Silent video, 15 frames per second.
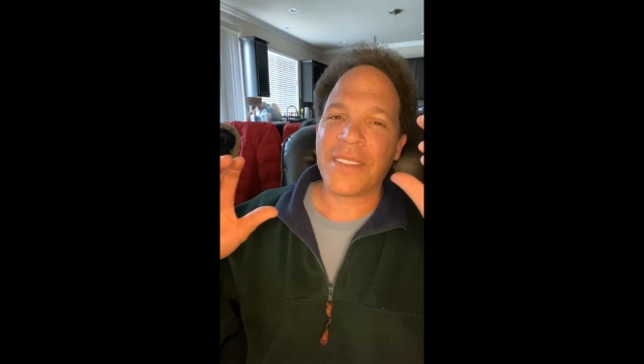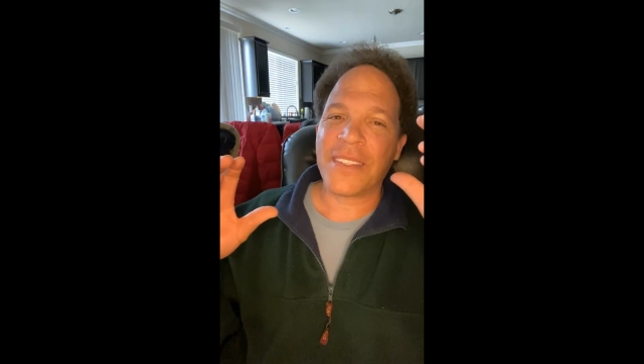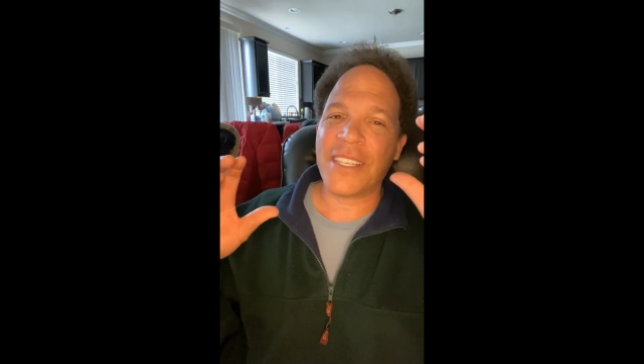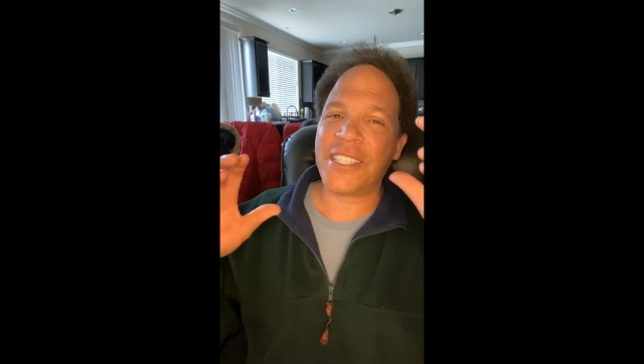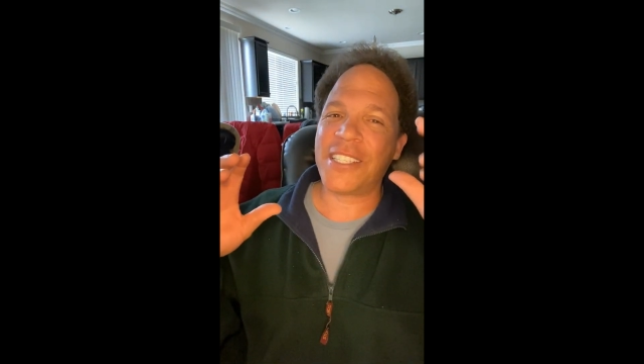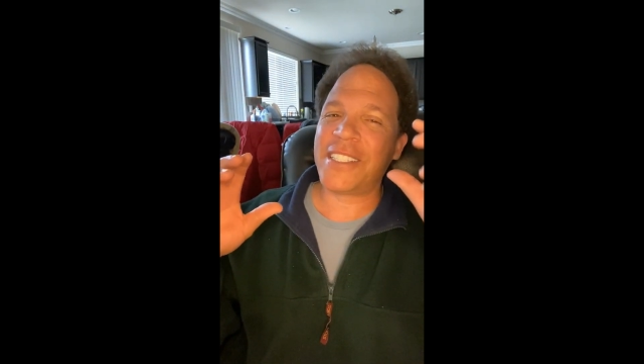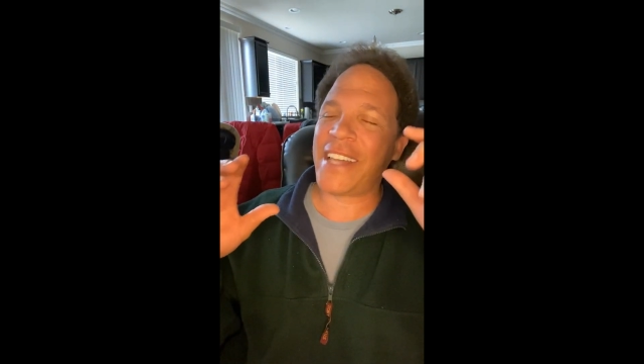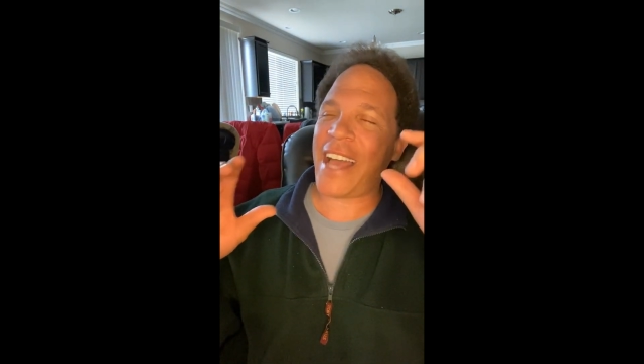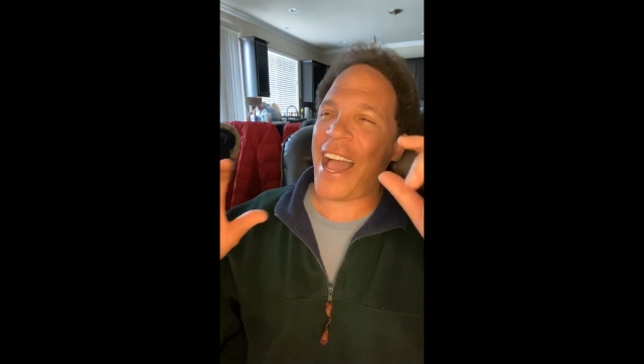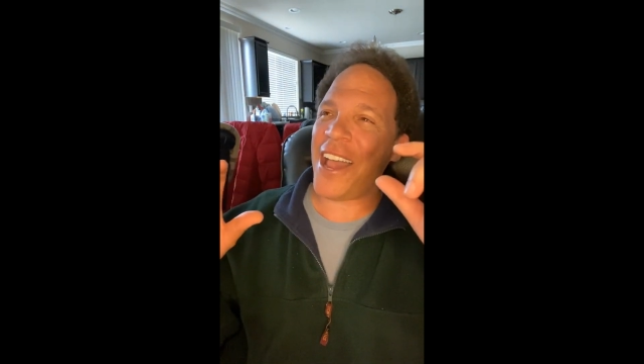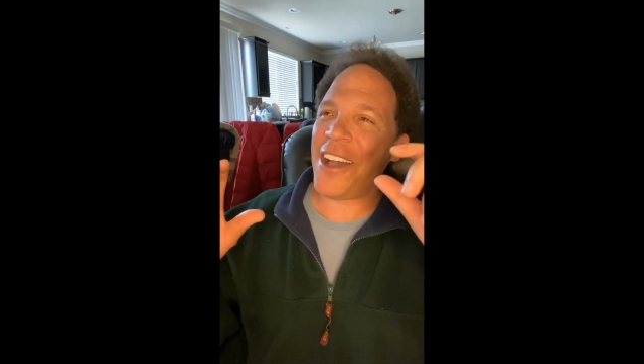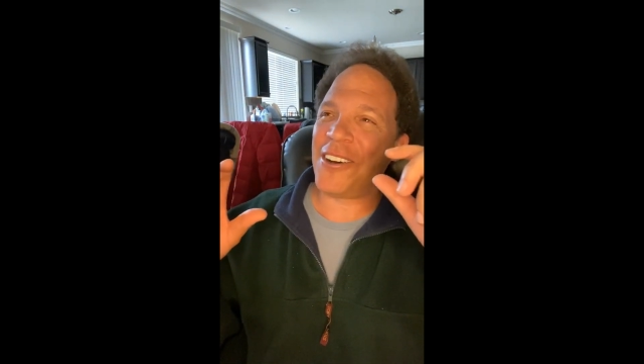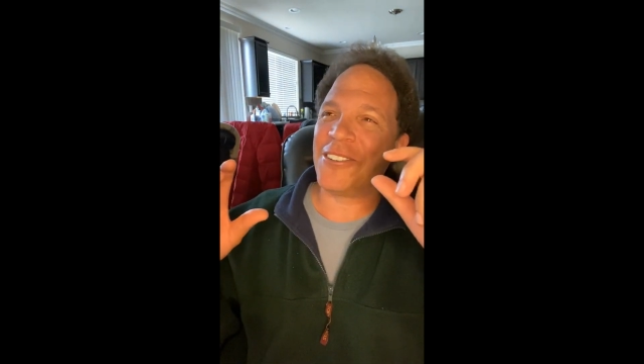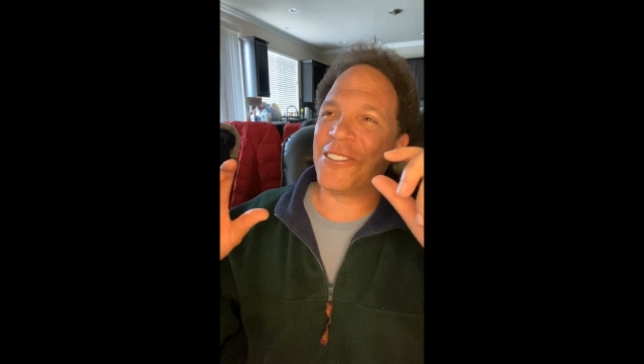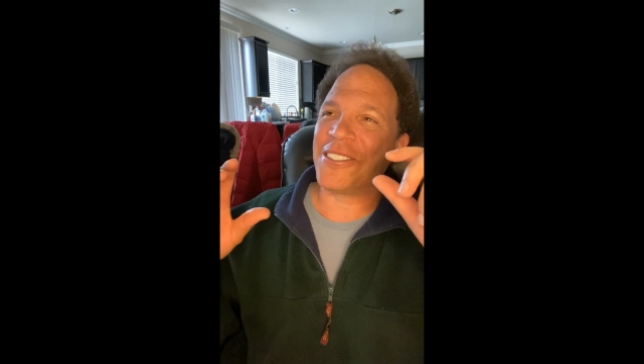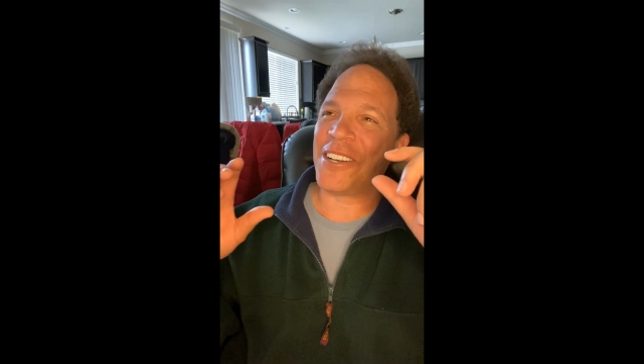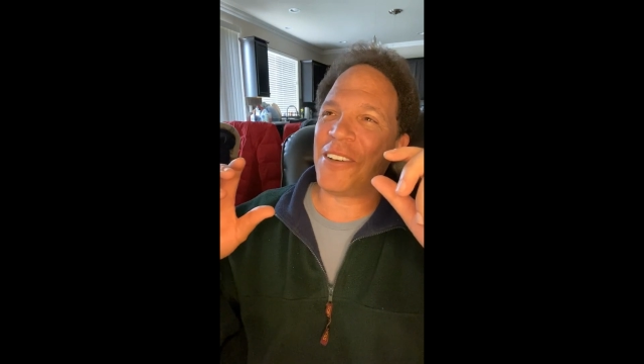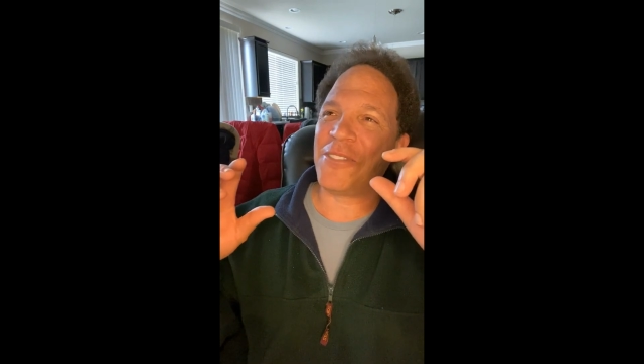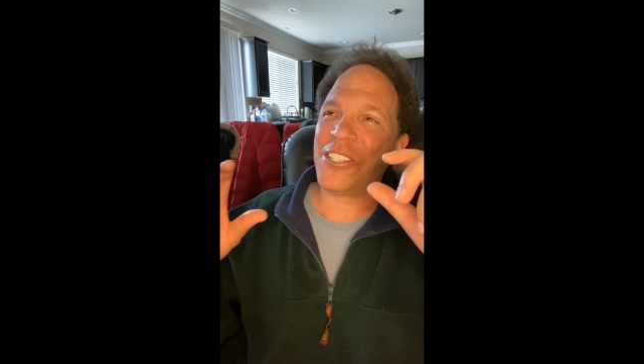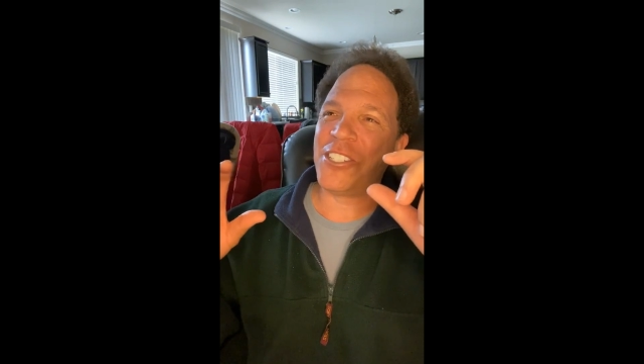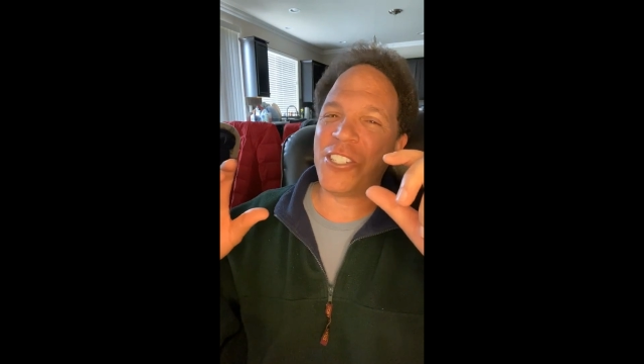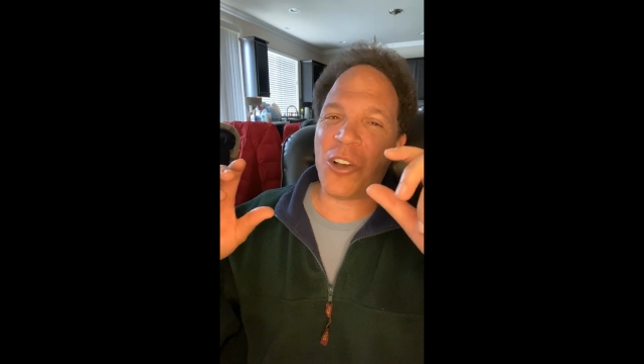The styles
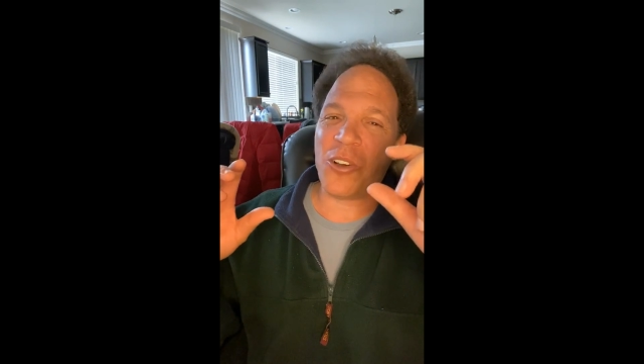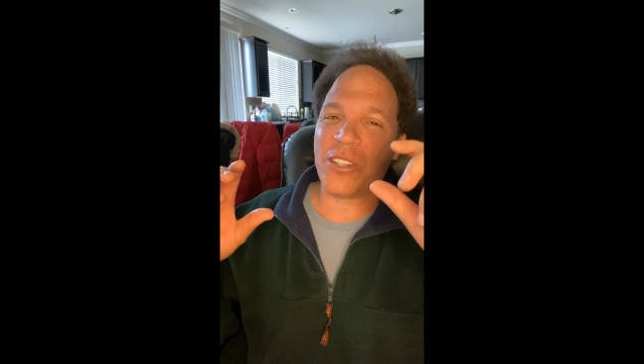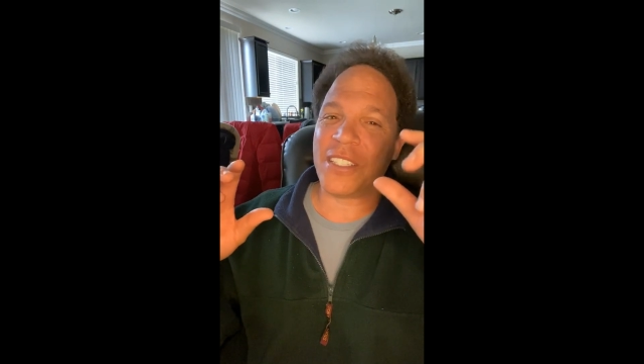of this show.